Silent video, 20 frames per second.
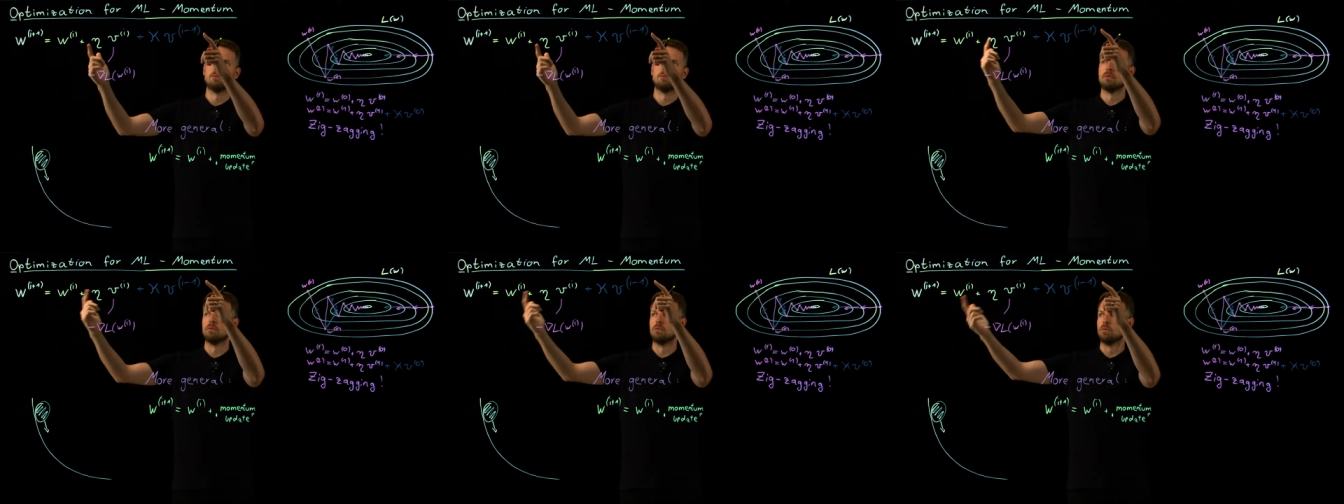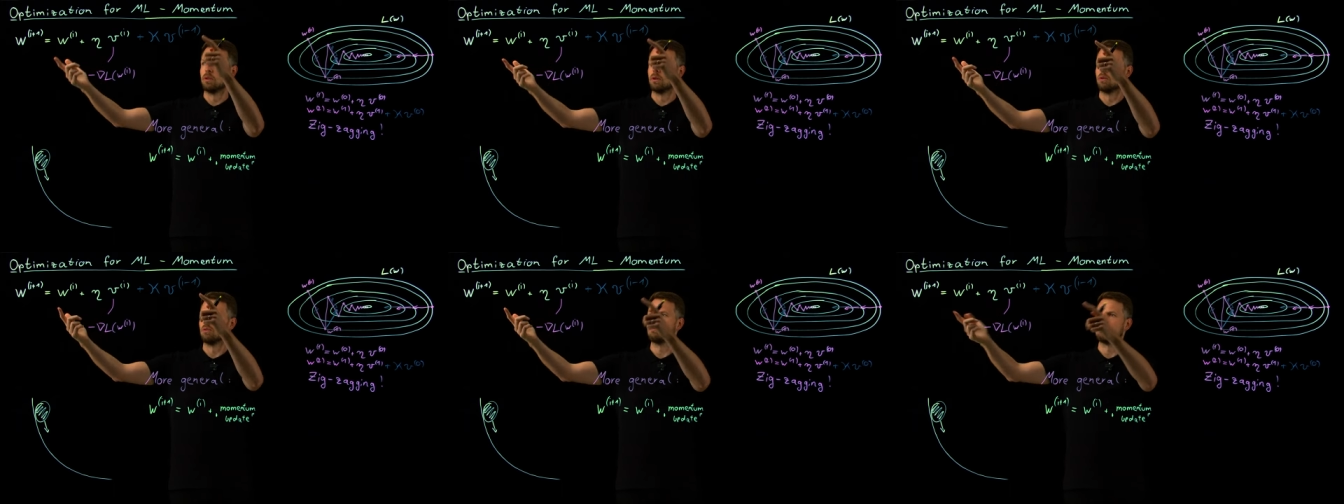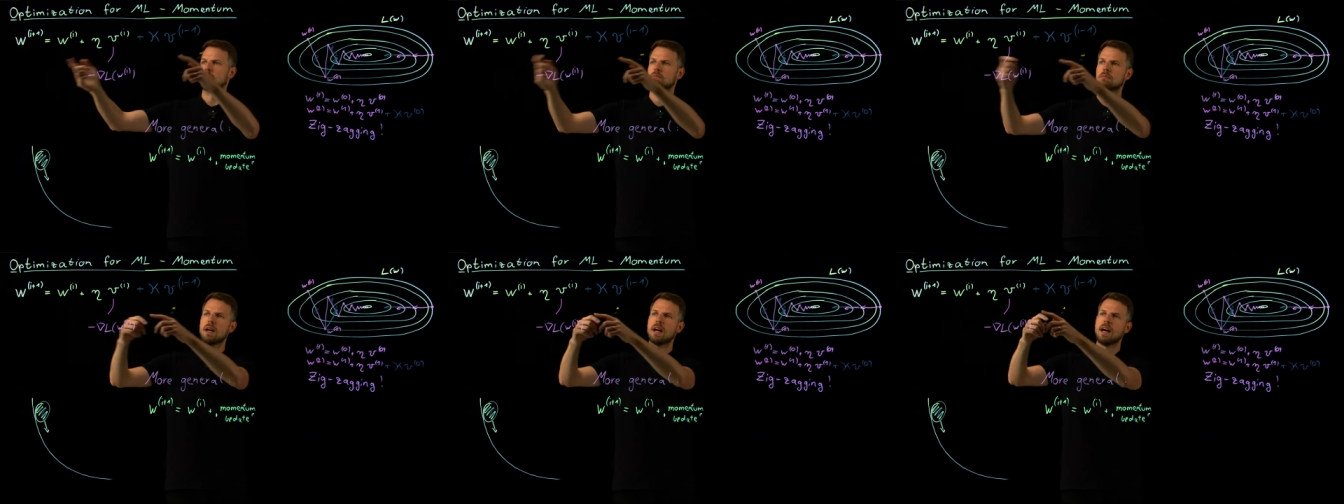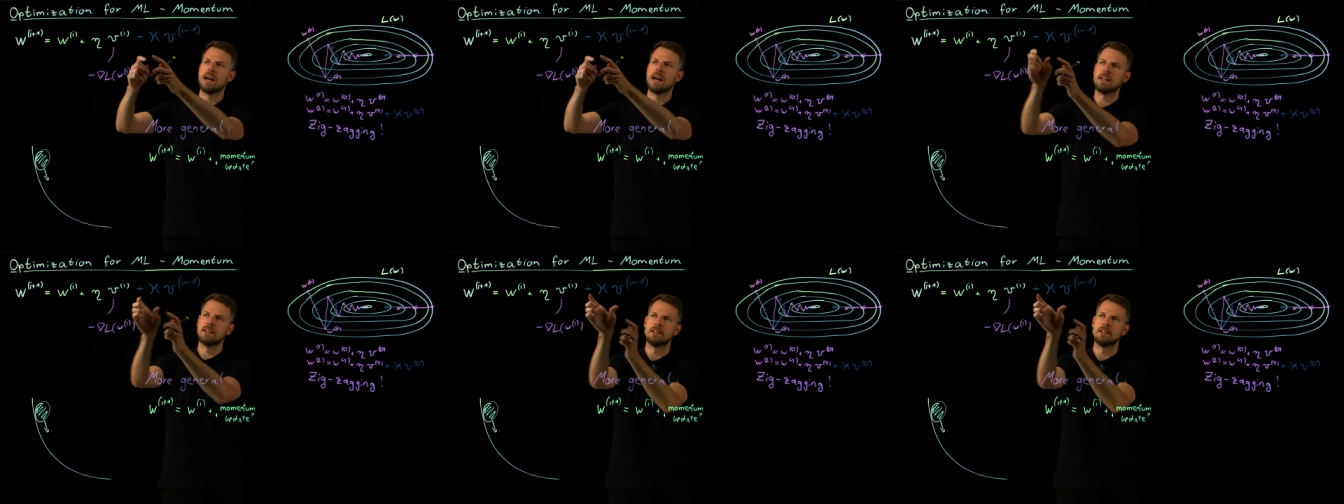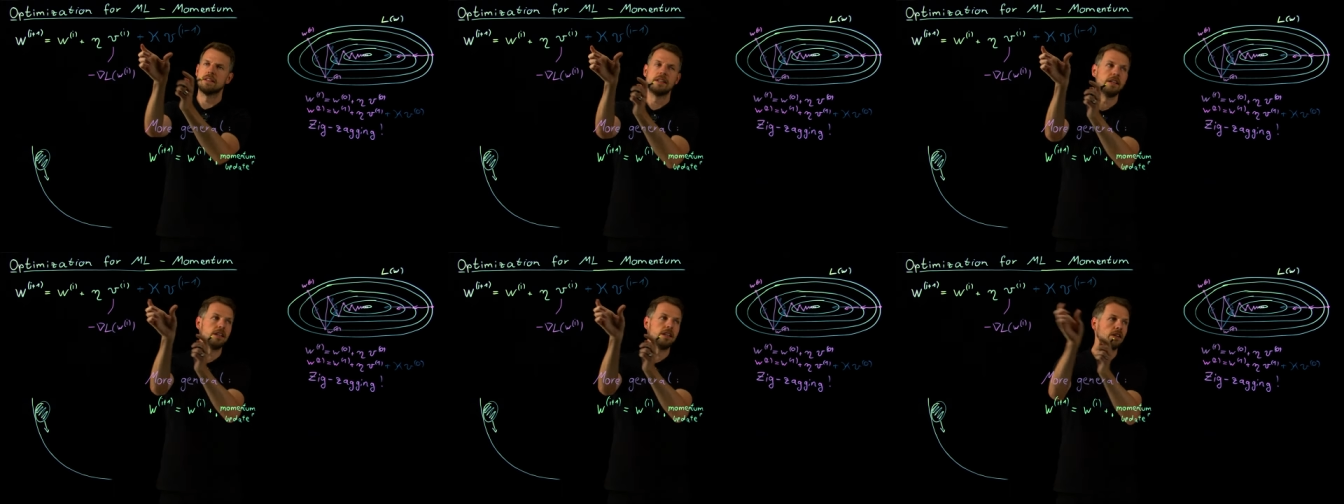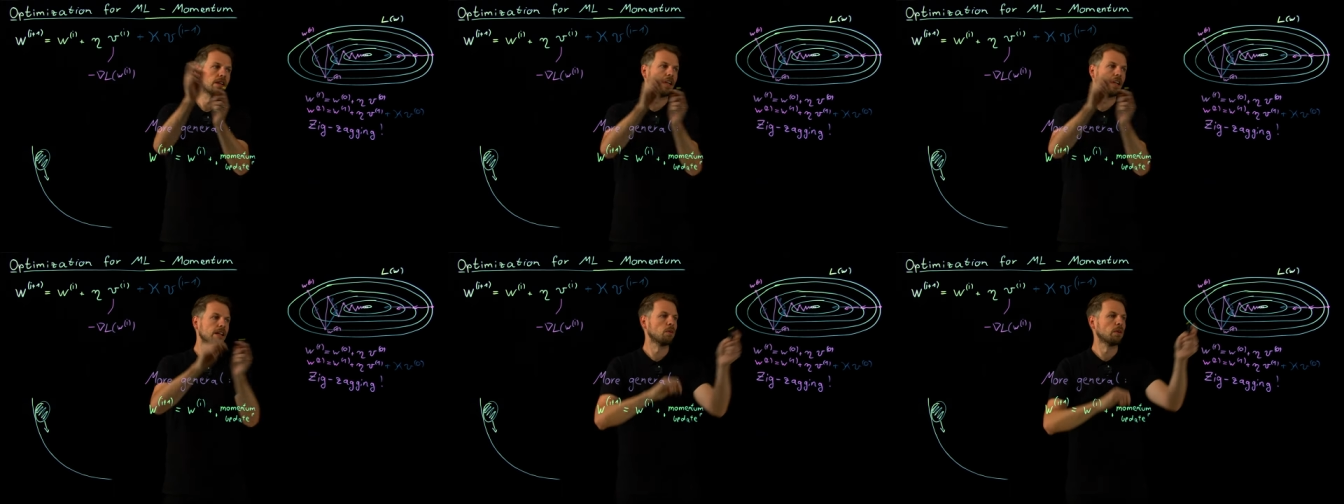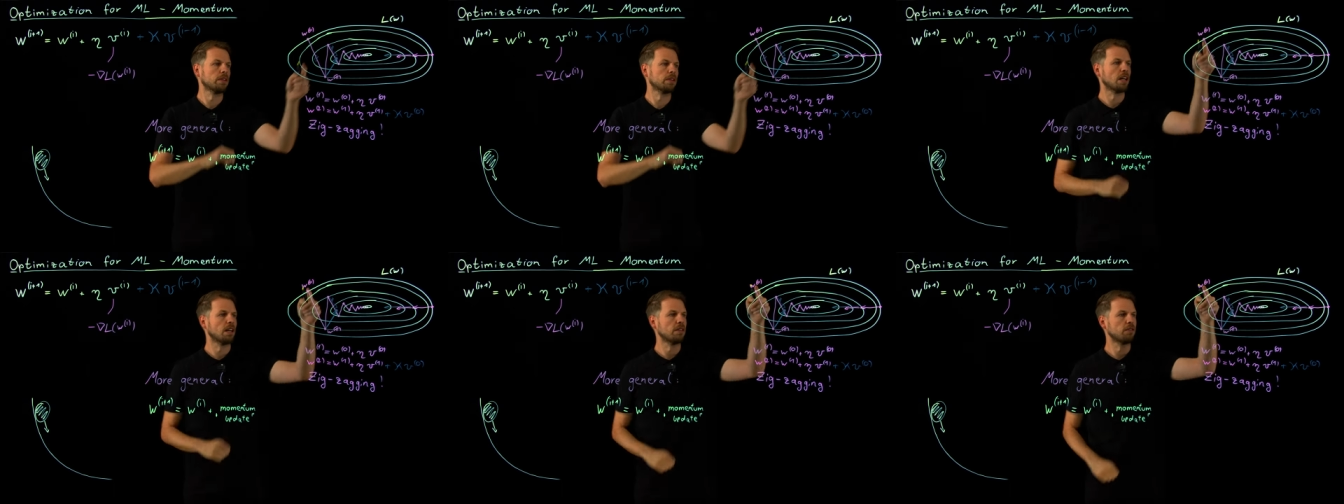you know, added here and
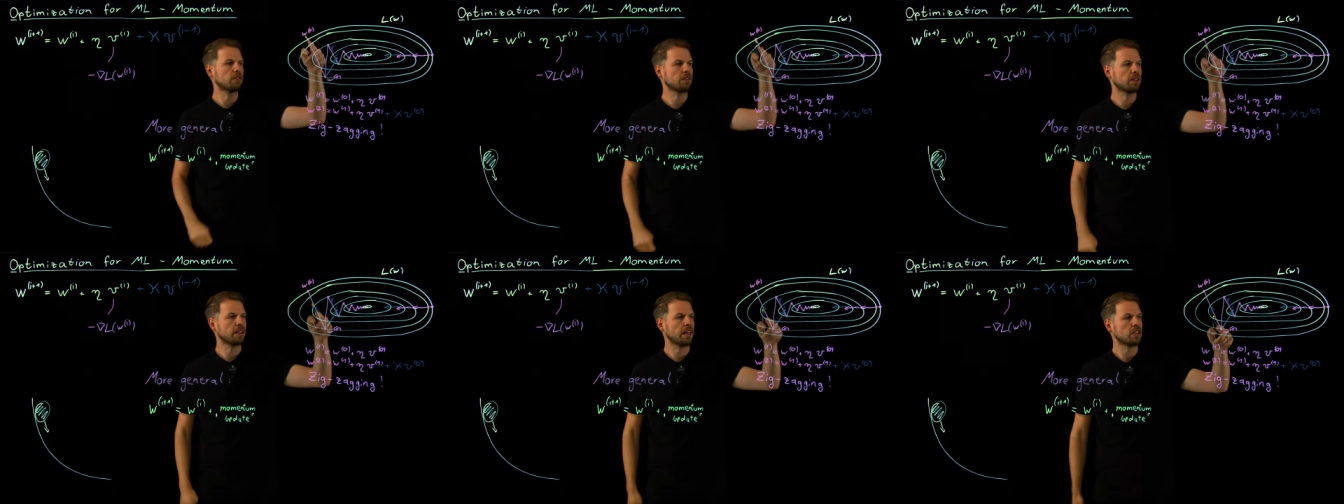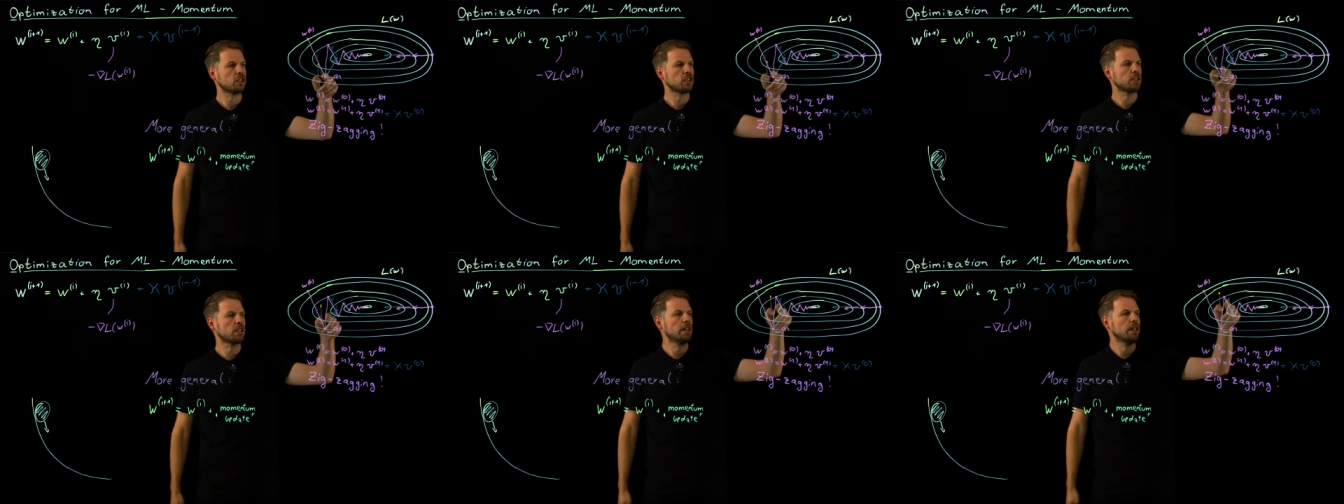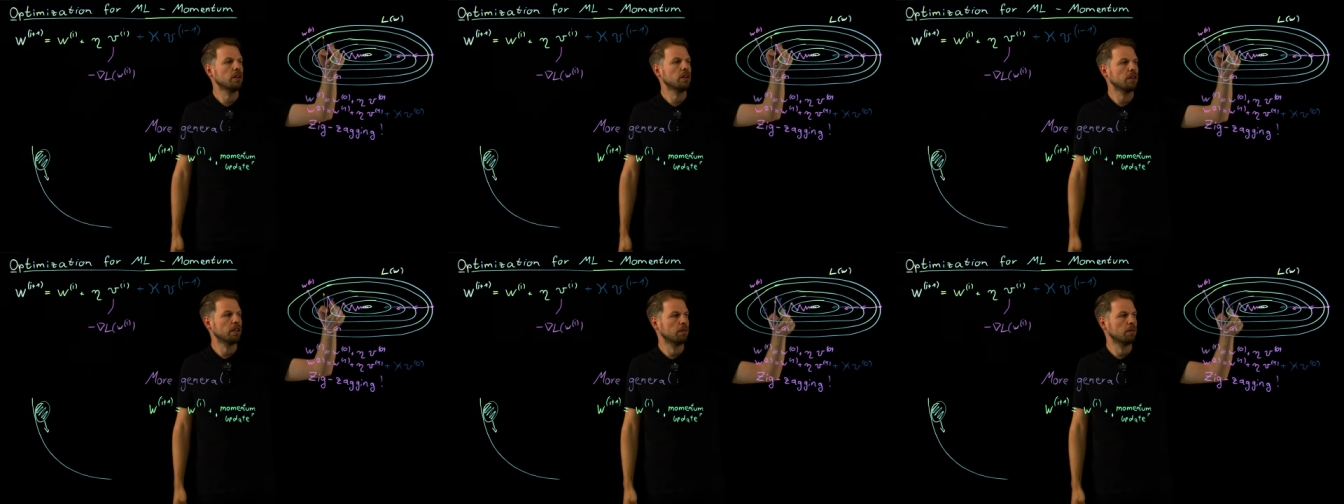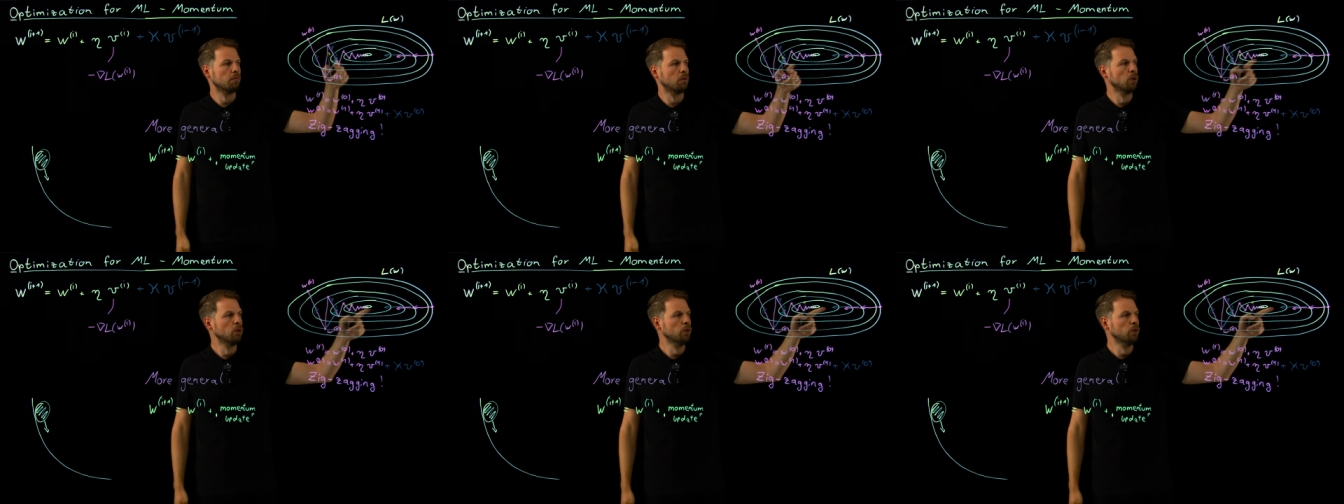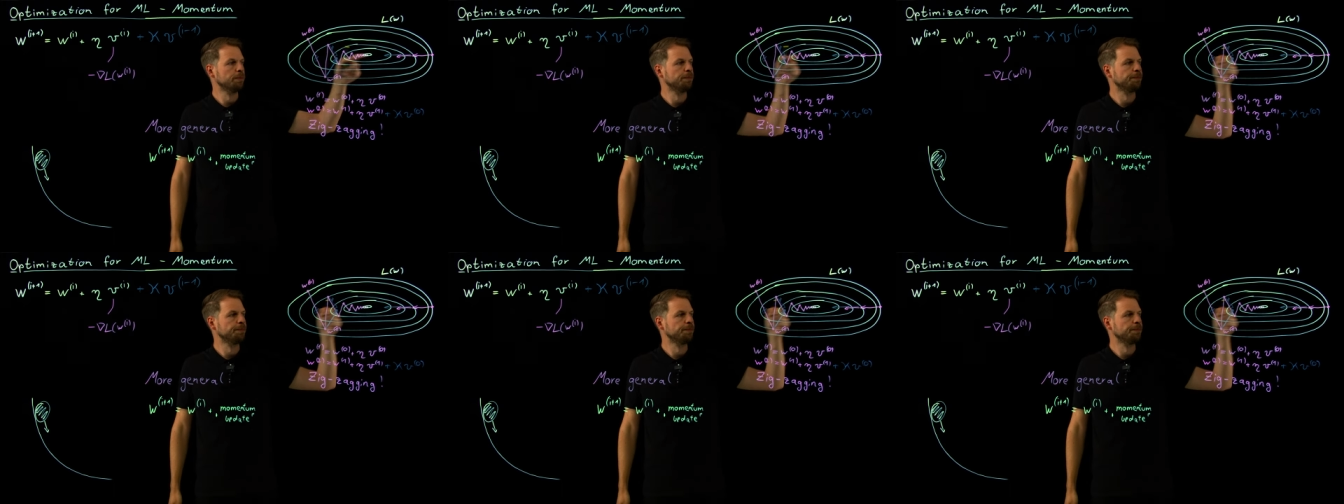what I've sketched here in blue.